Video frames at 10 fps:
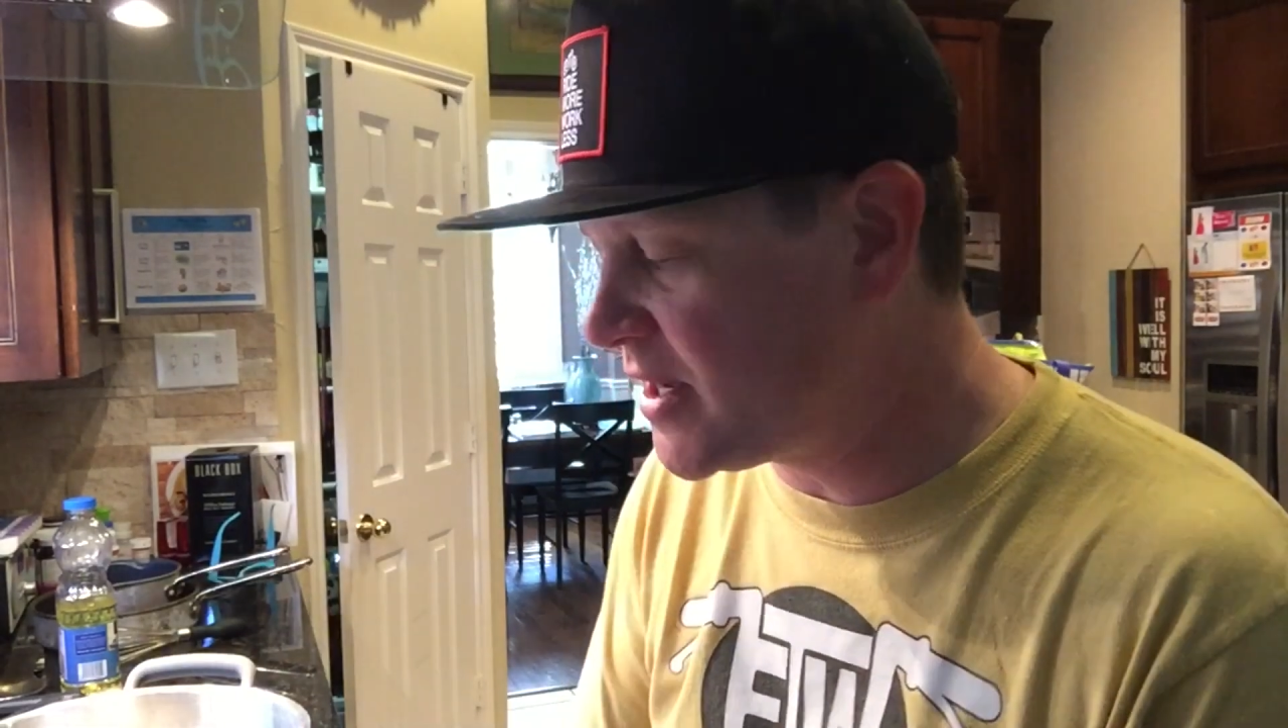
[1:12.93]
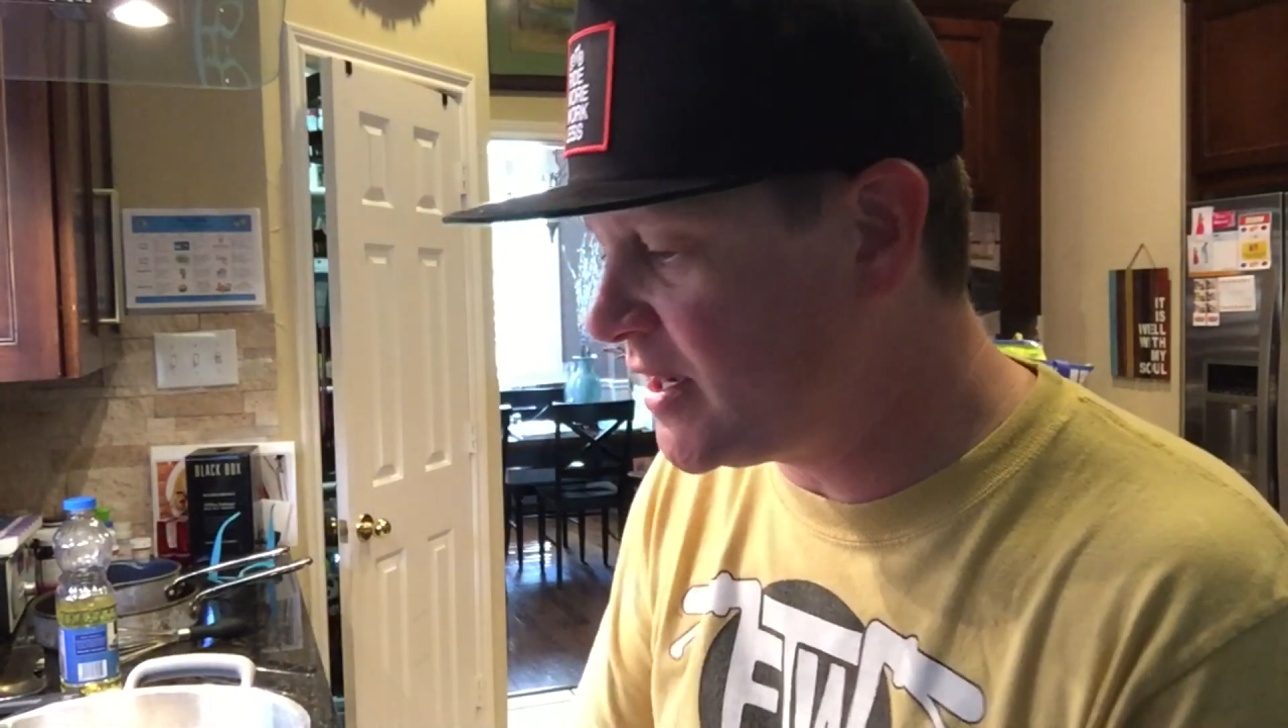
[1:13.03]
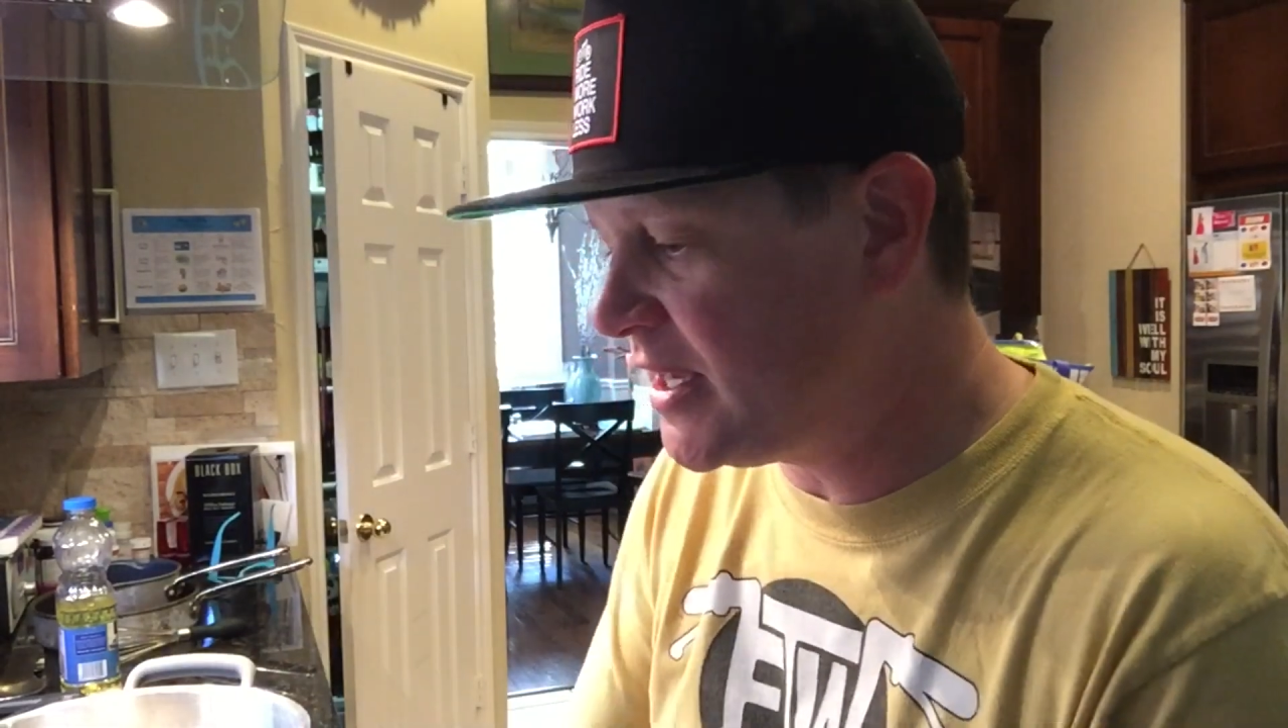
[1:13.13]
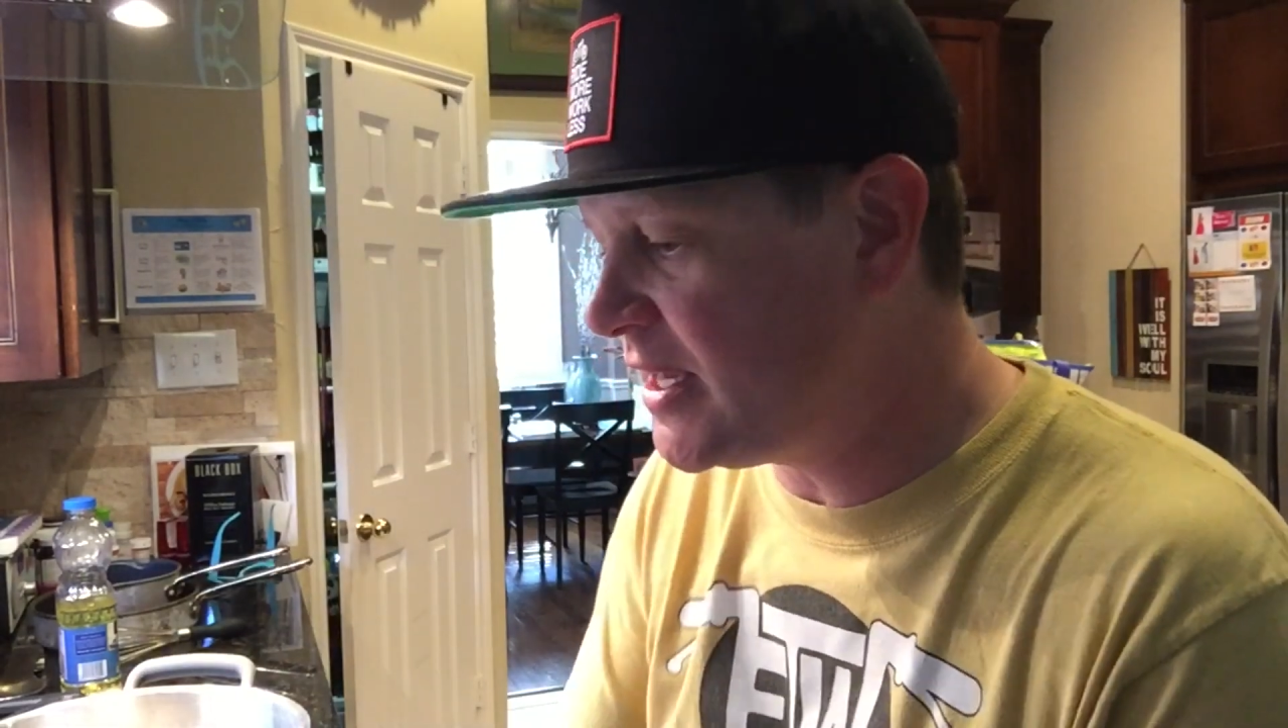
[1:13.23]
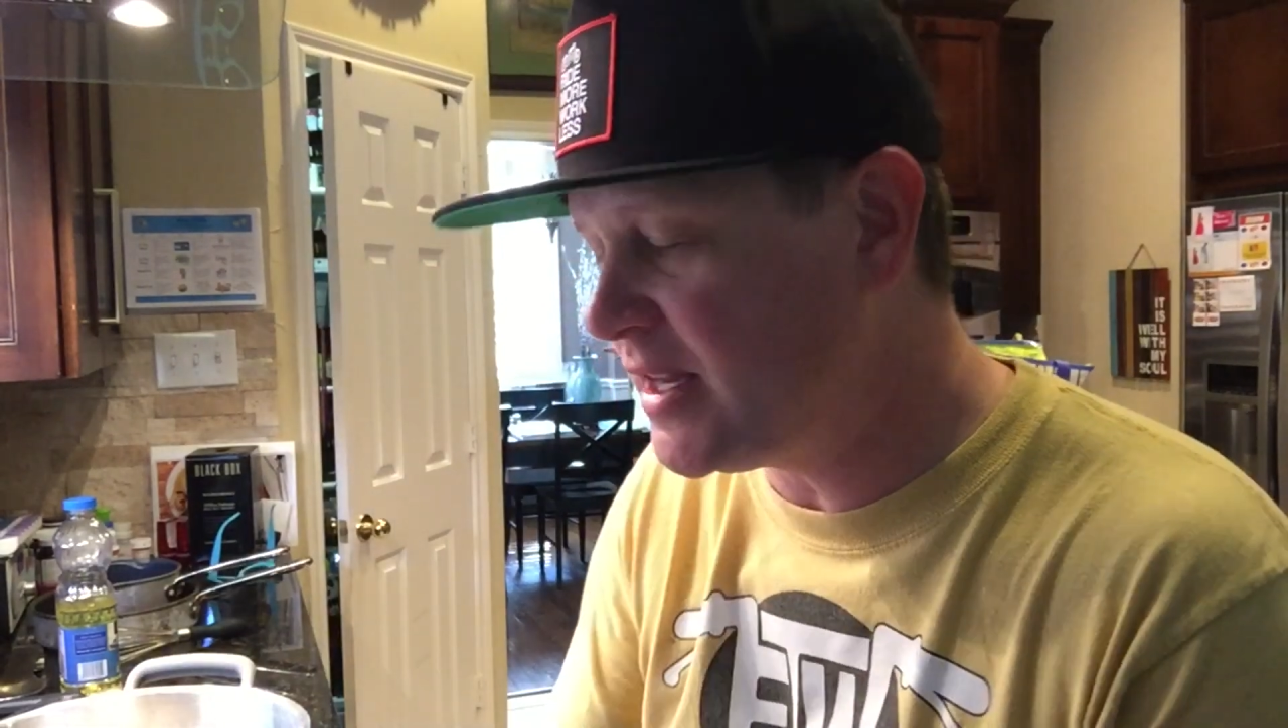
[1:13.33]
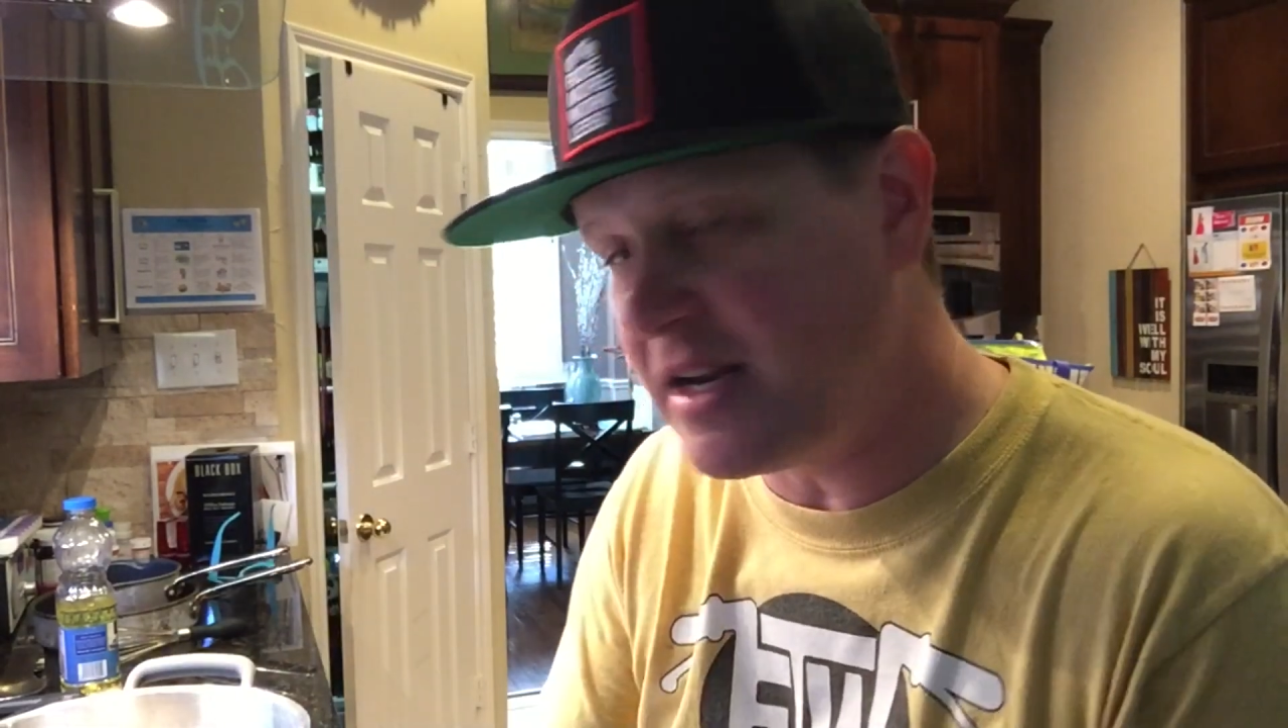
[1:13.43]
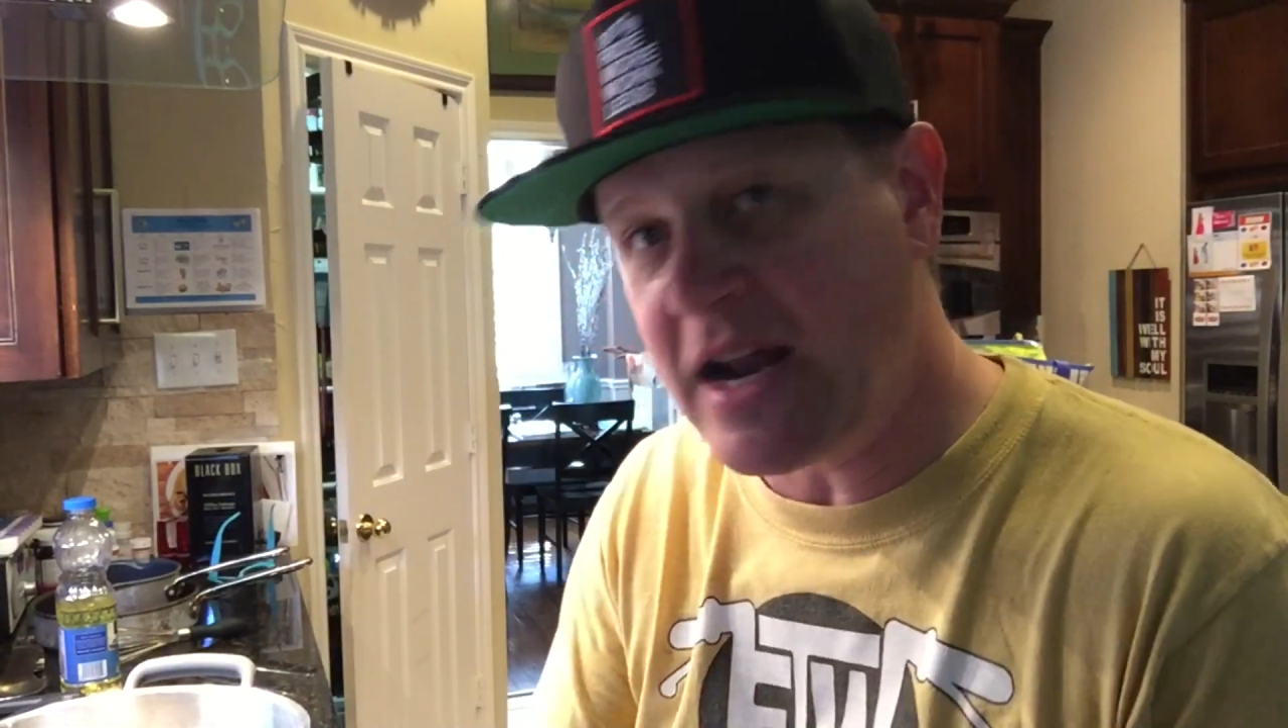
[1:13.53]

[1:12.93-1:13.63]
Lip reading: going to get,